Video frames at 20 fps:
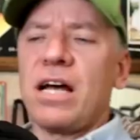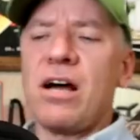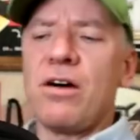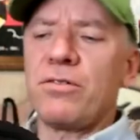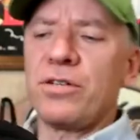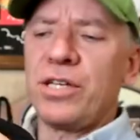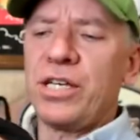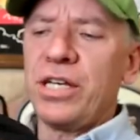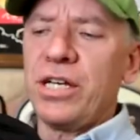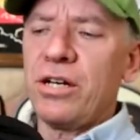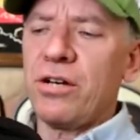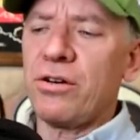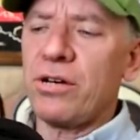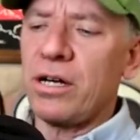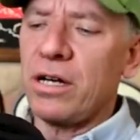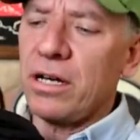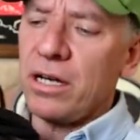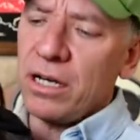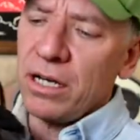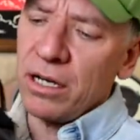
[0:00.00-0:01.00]
down
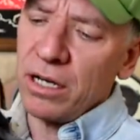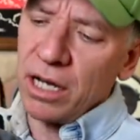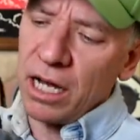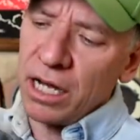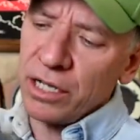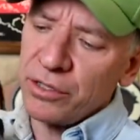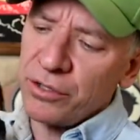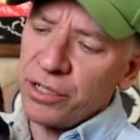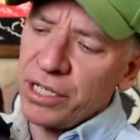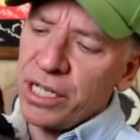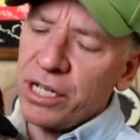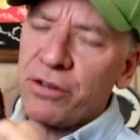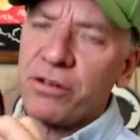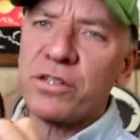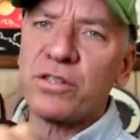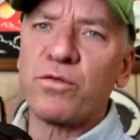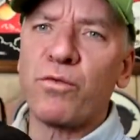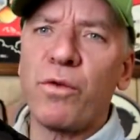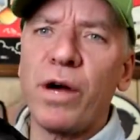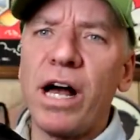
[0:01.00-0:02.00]
here, under here
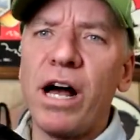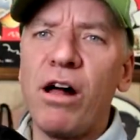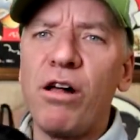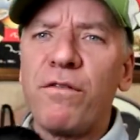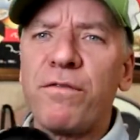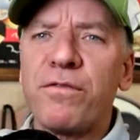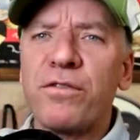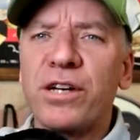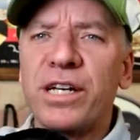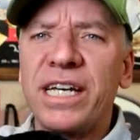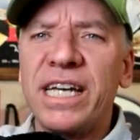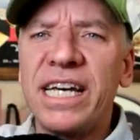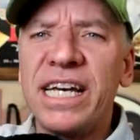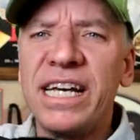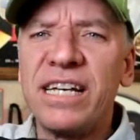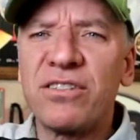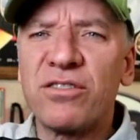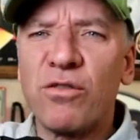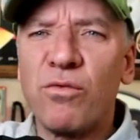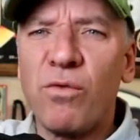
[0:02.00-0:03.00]
as well, for
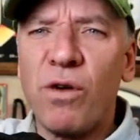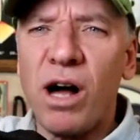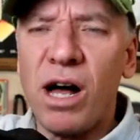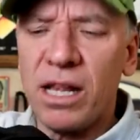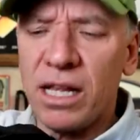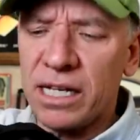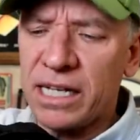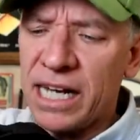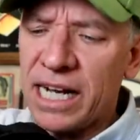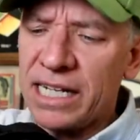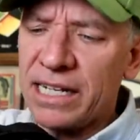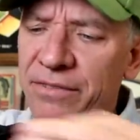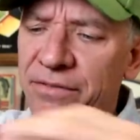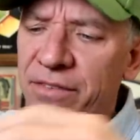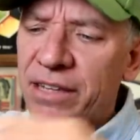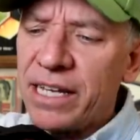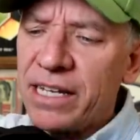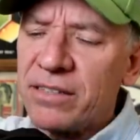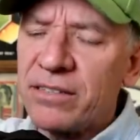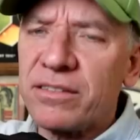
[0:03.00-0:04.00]
keys or wallet kind
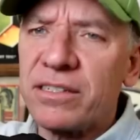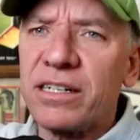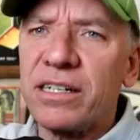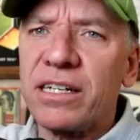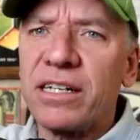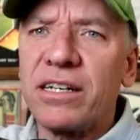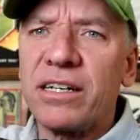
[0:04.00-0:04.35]
of things